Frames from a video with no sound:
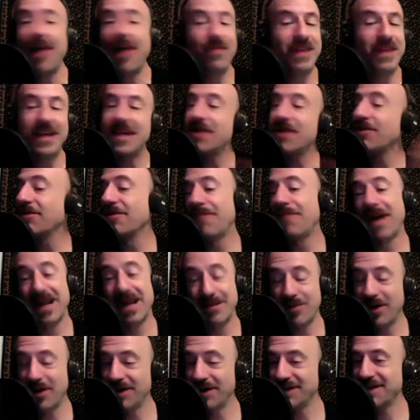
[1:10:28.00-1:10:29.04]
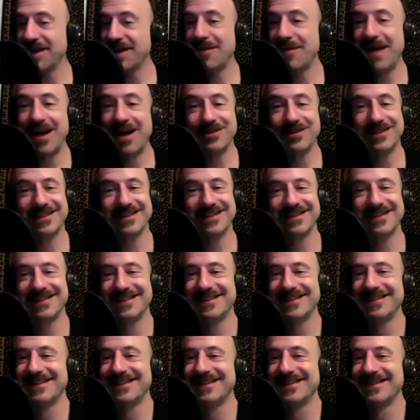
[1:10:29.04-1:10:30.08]
then the here the body parts come out.
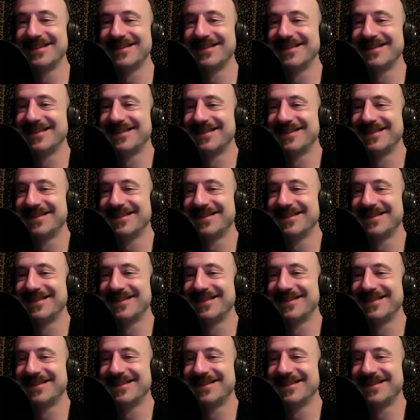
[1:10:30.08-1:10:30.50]
But